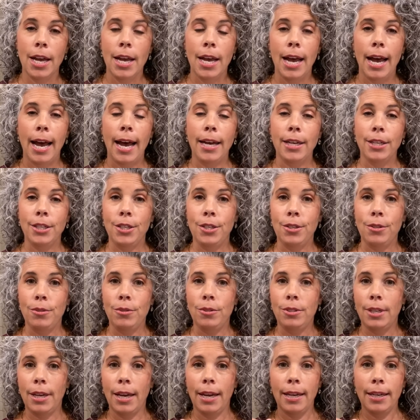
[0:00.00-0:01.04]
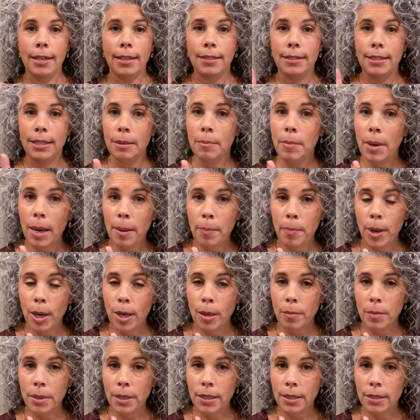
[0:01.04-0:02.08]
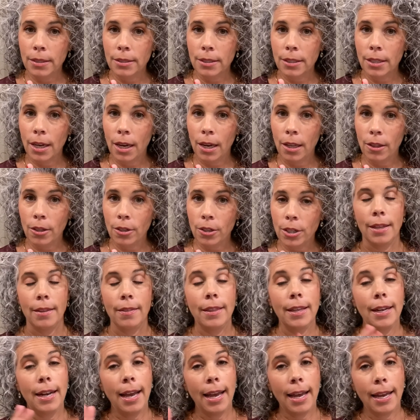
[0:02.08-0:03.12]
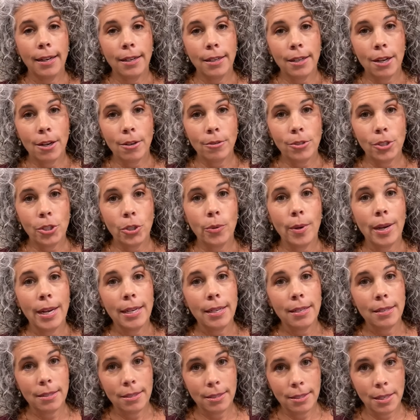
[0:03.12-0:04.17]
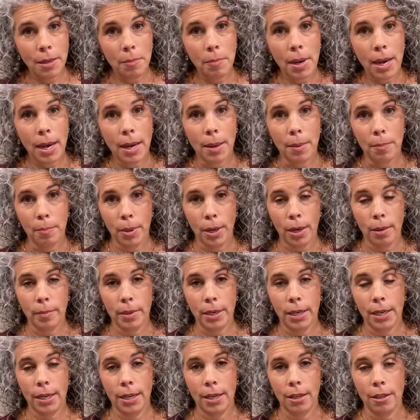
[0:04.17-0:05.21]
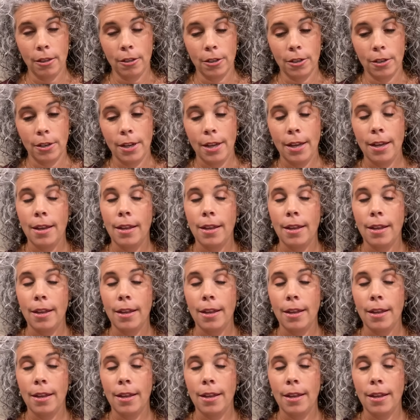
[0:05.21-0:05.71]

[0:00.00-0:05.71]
I used a demi-permanent color. Then I had to go to a semi-permanent color.